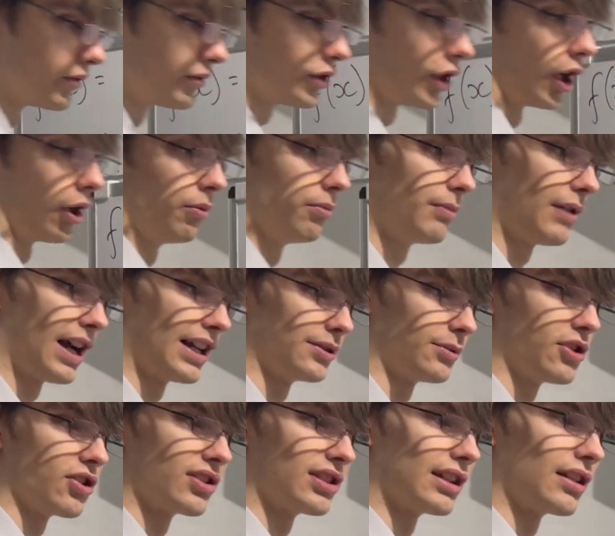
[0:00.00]
So as we
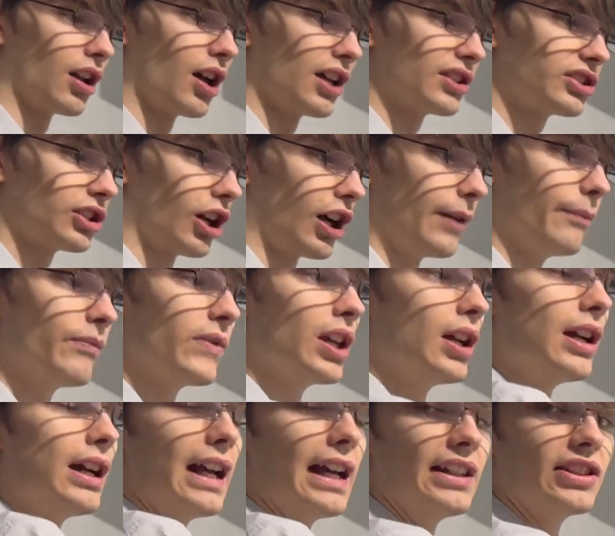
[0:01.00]
just did last time,
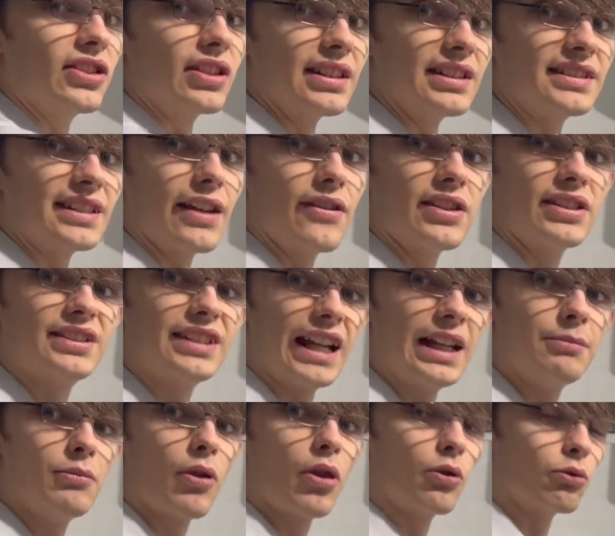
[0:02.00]
it's going to stay the
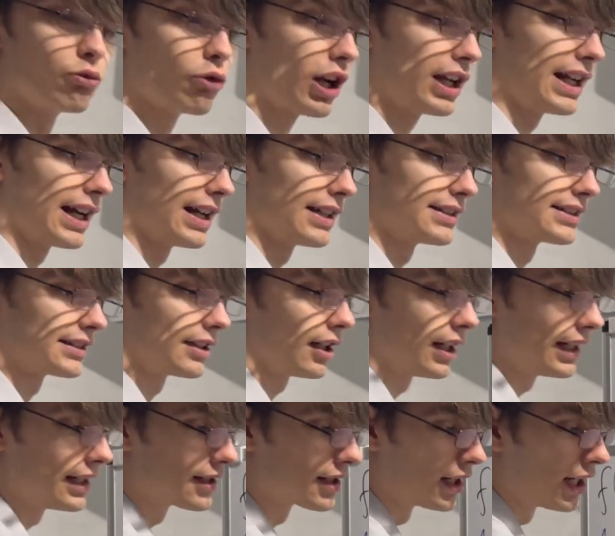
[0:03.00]
same on the right hand
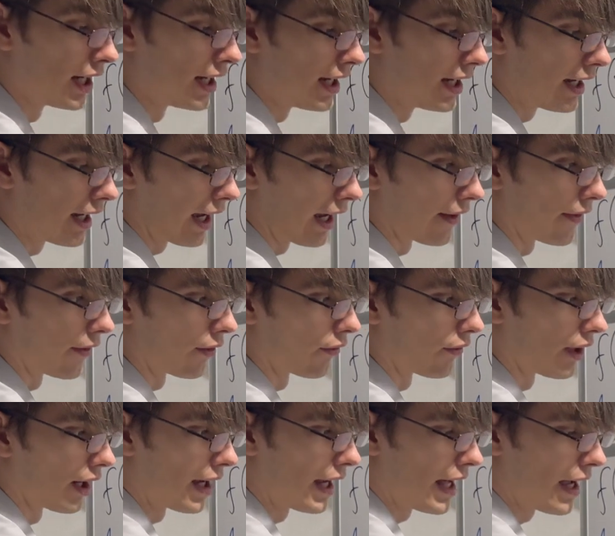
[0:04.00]
side, and then on
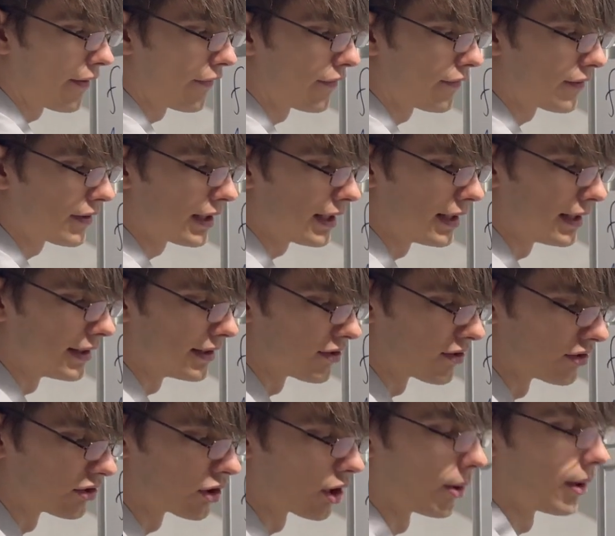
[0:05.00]
the left it is
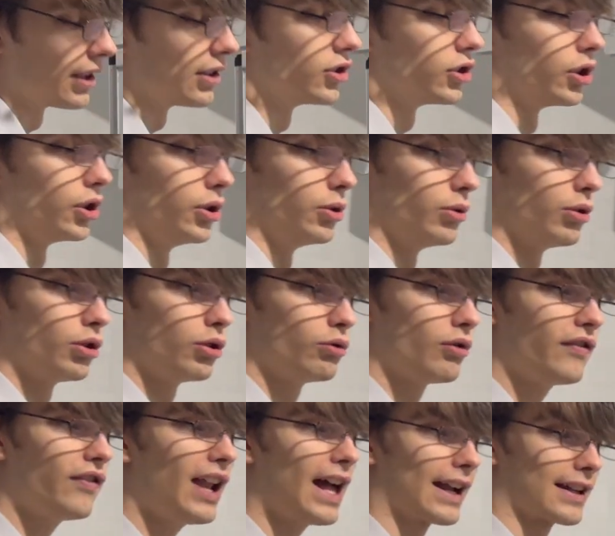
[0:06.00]
just going to
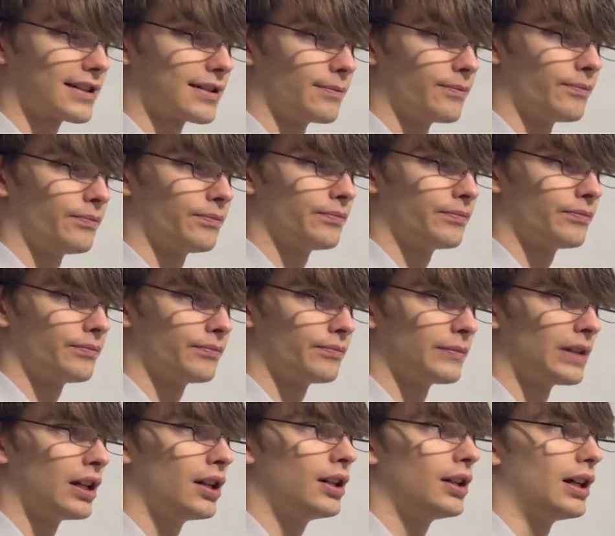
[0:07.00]
reflect,
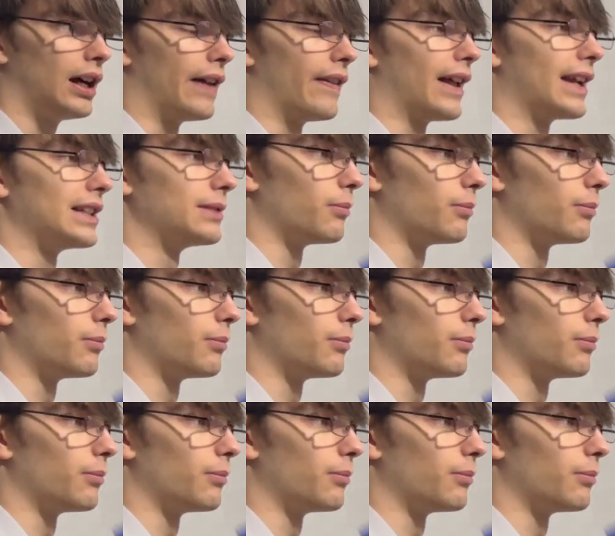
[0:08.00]
and that is